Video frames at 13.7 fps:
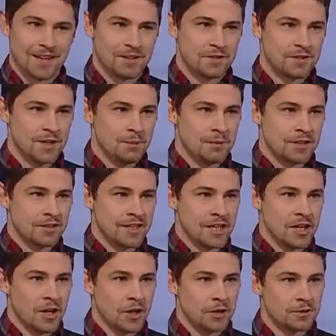Seemingly
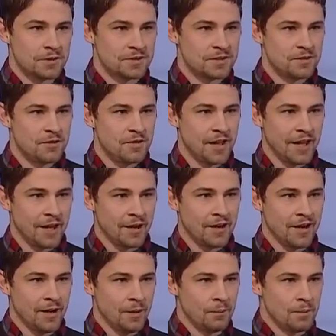innocuous thing,
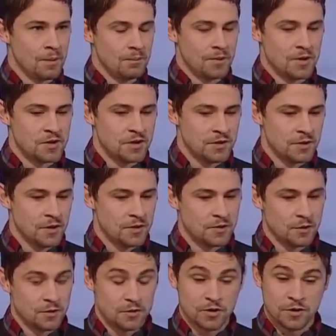um, but she,
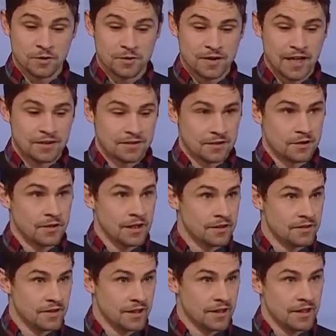so she takes the cleaning
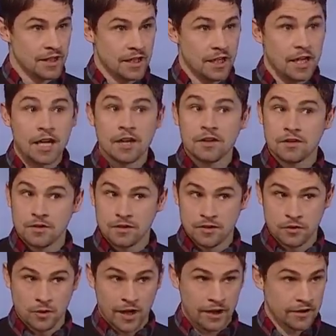ticket into the
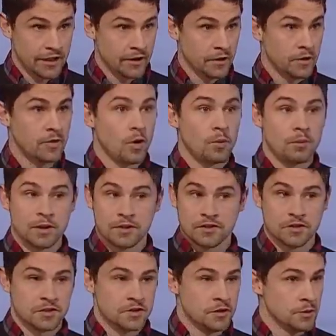dry cleaner, hoping to
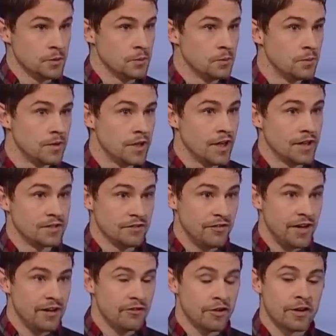just do Gus a
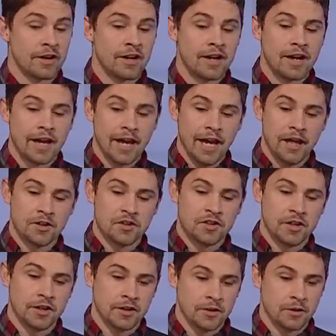favor, mm -hmm. and
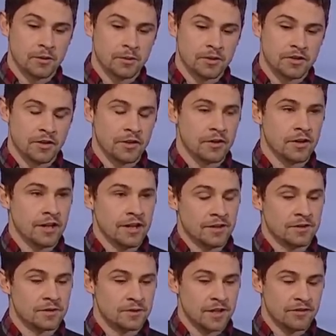she return
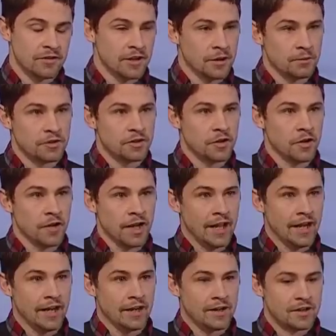is given in return
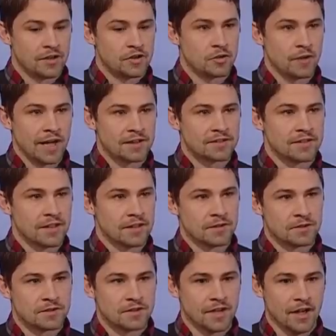a dress that
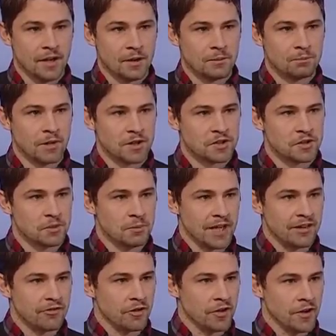is uh, much too
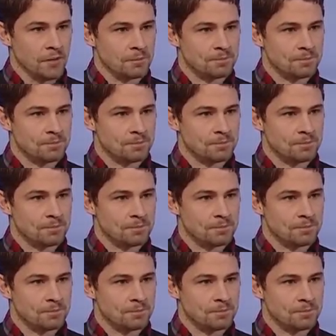big for her.